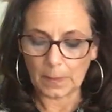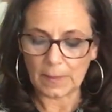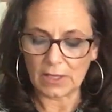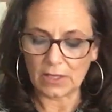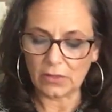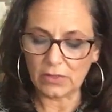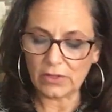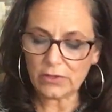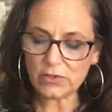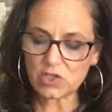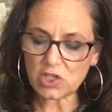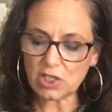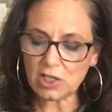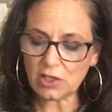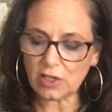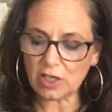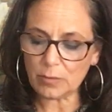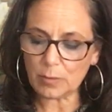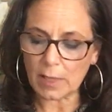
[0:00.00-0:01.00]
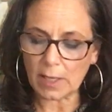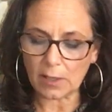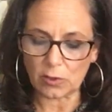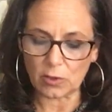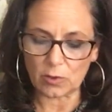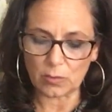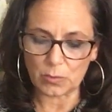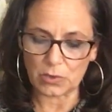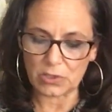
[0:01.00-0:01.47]
Illusionary
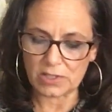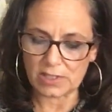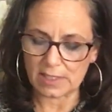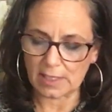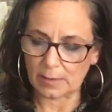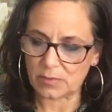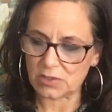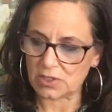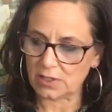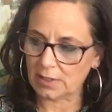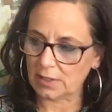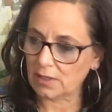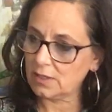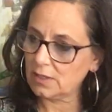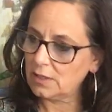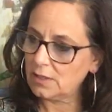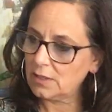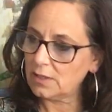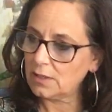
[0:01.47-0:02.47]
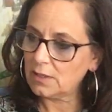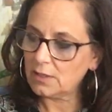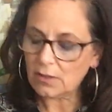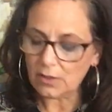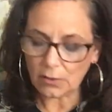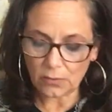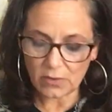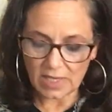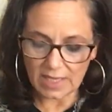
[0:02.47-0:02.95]
pattern perception.
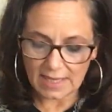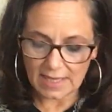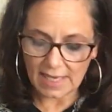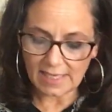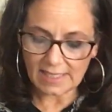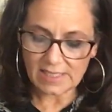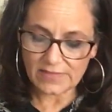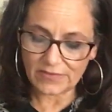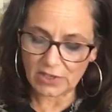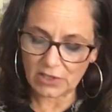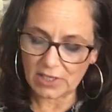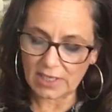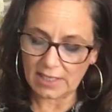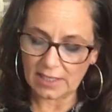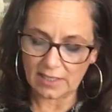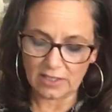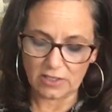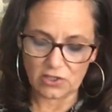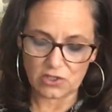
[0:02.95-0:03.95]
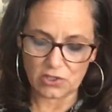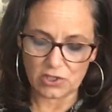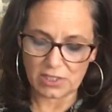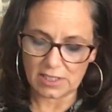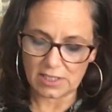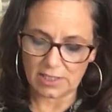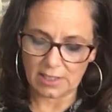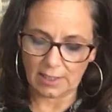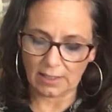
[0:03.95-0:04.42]
Okay, that's very
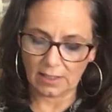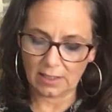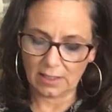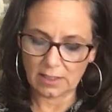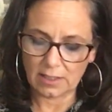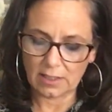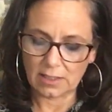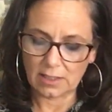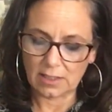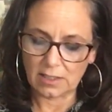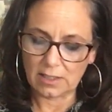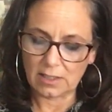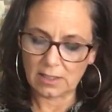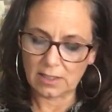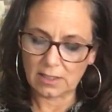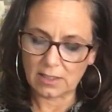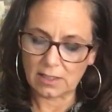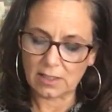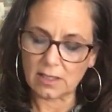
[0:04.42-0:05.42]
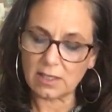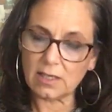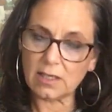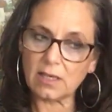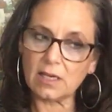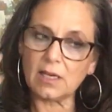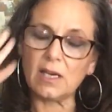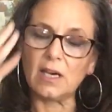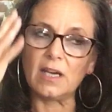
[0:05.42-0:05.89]
interesting.
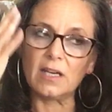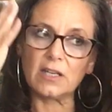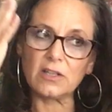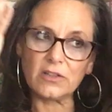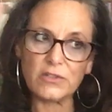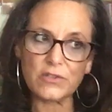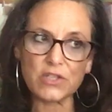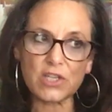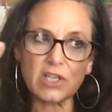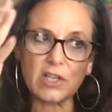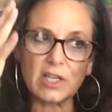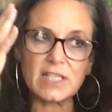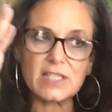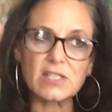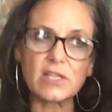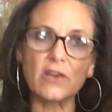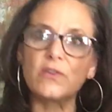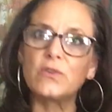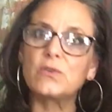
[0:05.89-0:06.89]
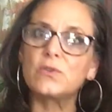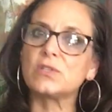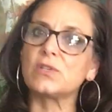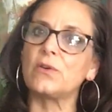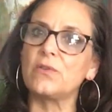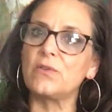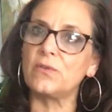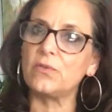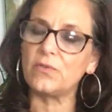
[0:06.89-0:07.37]
An illusionary,
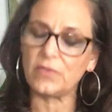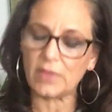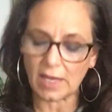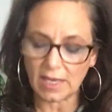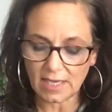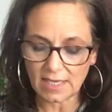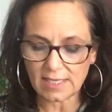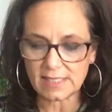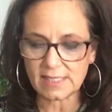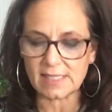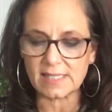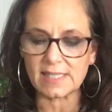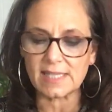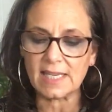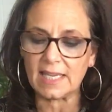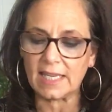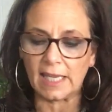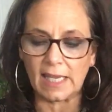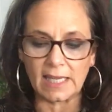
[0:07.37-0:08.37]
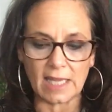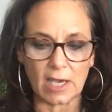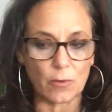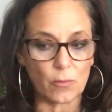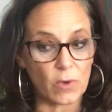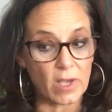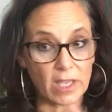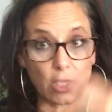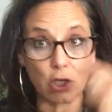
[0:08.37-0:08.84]
so they can see that
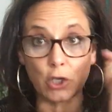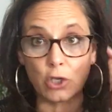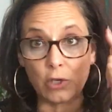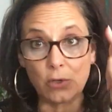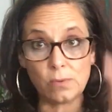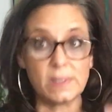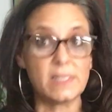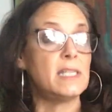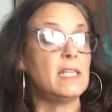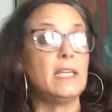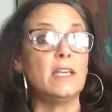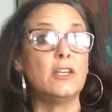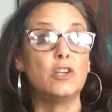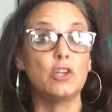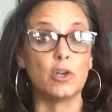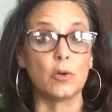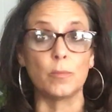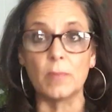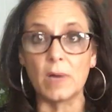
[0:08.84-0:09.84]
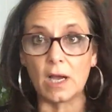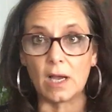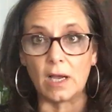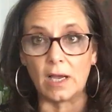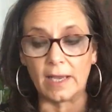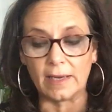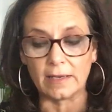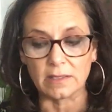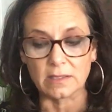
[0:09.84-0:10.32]
what you see in your
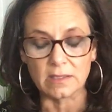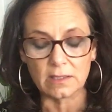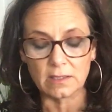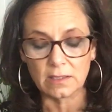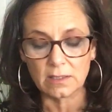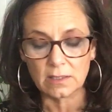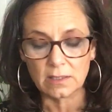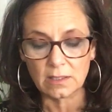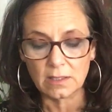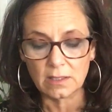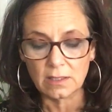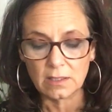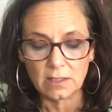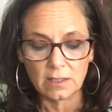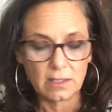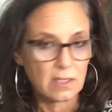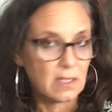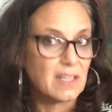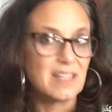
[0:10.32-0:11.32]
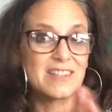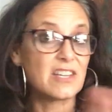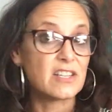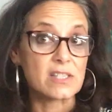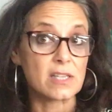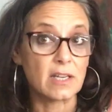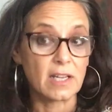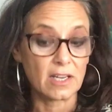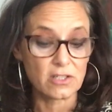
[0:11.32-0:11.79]
mind
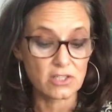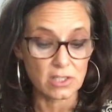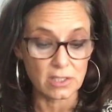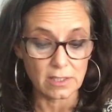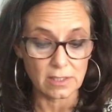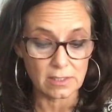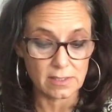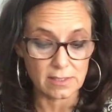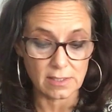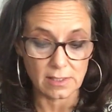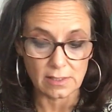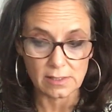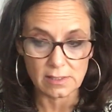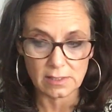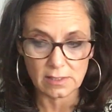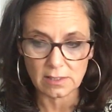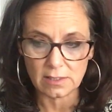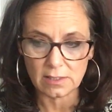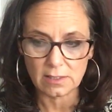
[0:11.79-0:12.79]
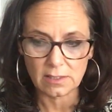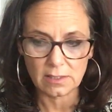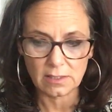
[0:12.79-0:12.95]
doesn't actually exist.